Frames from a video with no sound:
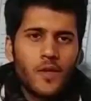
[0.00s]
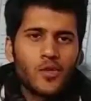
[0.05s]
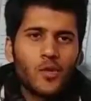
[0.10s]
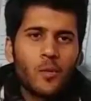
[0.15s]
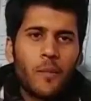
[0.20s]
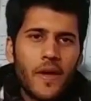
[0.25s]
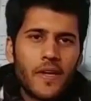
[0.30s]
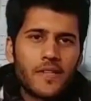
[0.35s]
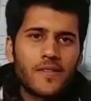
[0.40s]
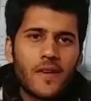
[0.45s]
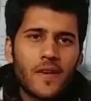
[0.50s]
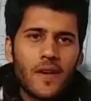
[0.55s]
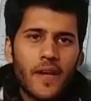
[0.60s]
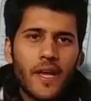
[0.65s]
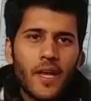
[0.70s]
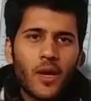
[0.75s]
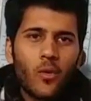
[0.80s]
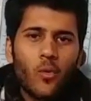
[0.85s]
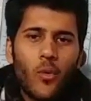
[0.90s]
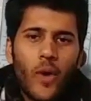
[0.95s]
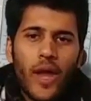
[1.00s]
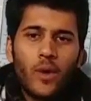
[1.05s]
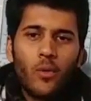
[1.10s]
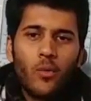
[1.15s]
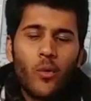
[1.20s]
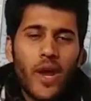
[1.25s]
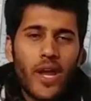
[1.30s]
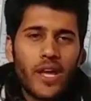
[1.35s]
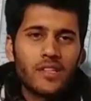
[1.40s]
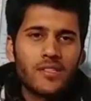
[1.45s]
So basically, when
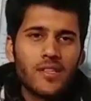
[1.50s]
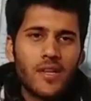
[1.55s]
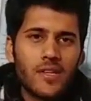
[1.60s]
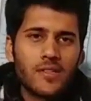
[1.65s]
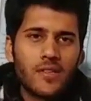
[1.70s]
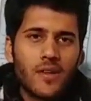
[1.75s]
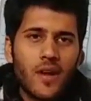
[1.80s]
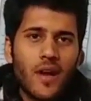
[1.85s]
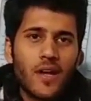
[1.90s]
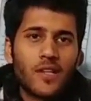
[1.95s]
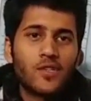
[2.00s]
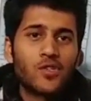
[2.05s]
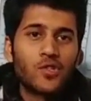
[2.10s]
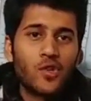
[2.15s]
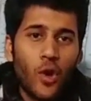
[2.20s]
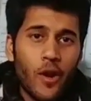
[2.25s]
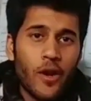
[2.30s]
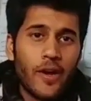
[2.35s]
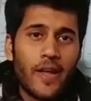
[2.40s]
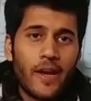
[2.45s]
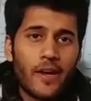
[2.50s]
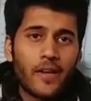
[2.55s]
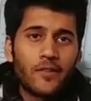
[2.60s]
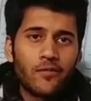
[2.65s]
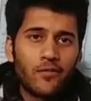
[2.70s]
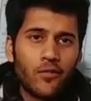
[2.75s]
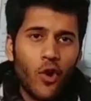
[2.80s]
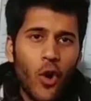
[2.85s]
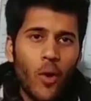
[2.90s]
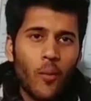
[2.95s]
waste is in a consolidated
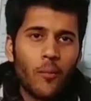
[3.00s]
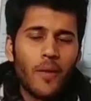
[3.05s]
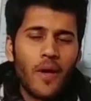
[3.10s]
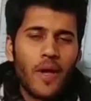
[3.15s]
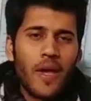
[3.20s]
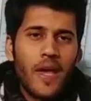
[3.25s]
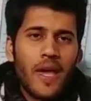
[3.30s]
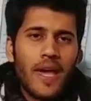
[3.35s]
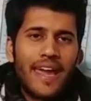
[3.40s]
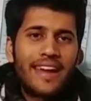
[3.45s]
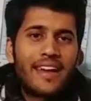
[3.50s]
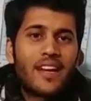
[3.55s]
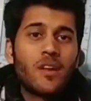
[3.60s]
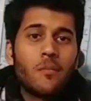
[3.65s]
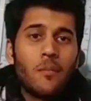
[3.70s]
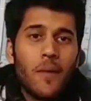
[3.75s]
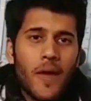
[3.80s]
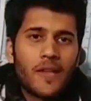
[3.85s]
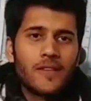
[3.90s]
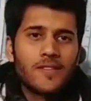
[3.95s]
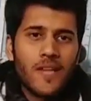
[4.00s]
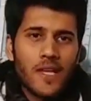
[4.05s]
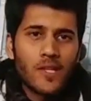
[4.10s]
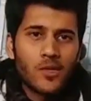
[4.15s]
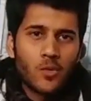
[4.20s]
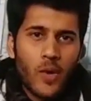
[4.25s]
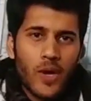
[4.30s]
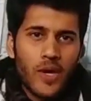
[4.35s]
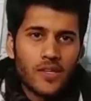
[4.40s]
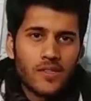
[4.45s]
form, it remains as
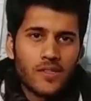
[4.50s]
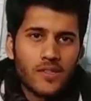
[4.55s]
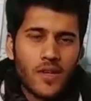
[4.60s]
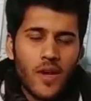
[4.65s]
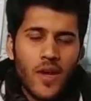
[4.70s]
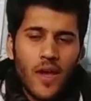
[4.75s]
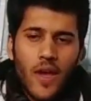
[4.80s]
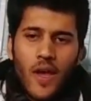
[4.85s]
waste.